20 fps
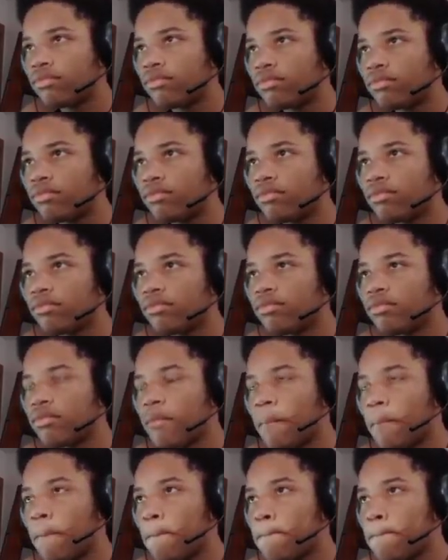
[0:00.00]

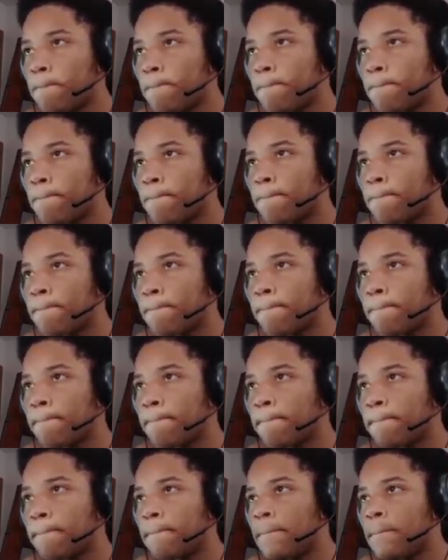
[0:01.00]

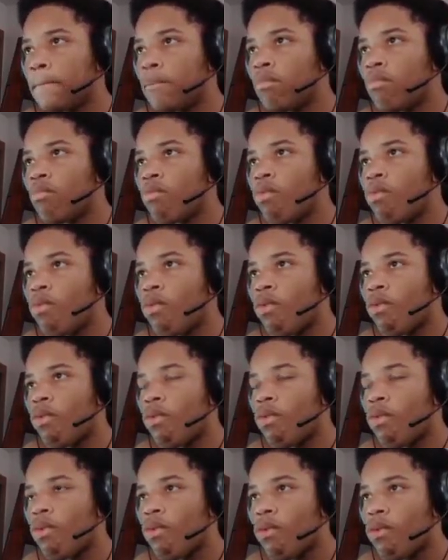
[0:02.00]

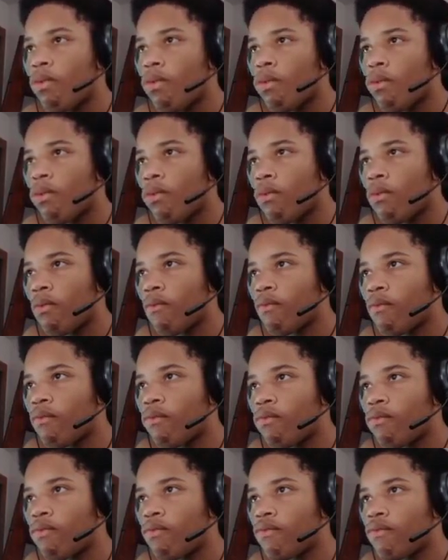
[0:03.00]

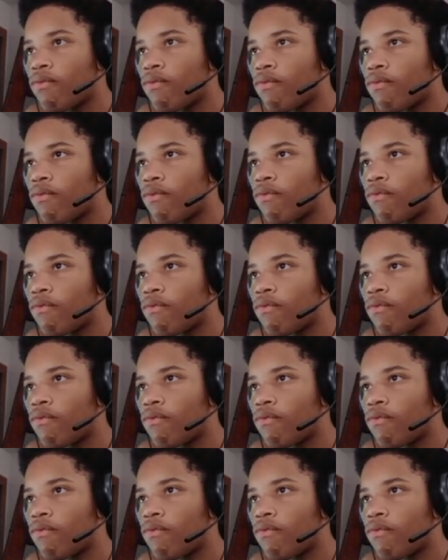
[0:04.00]
(not speaking)